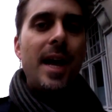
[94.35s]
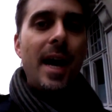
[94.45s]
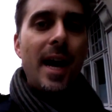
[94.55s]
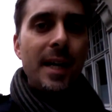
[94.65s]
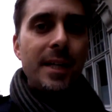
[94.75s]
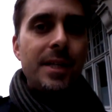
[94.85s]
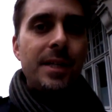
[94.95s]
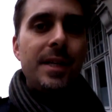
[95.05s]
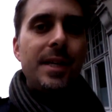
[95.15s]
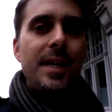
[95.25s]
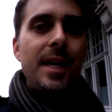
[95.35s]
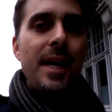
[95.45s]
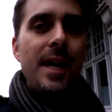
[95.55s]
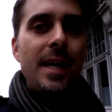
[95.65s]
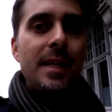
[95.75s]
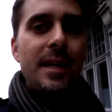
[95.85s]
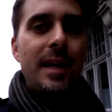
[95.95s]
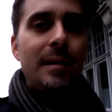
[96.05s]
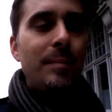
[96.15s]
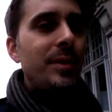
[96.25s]
And it
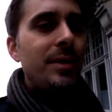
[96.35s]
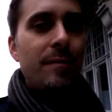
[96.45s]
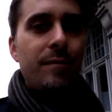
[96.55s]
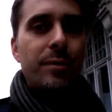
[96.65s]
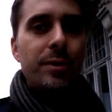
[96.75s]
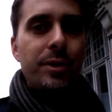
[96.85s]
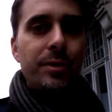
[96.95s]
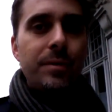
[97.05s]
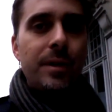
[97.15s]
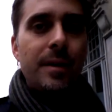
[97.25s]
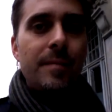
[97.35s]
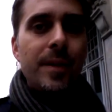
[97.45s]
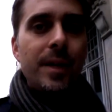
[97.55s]
helped Ford to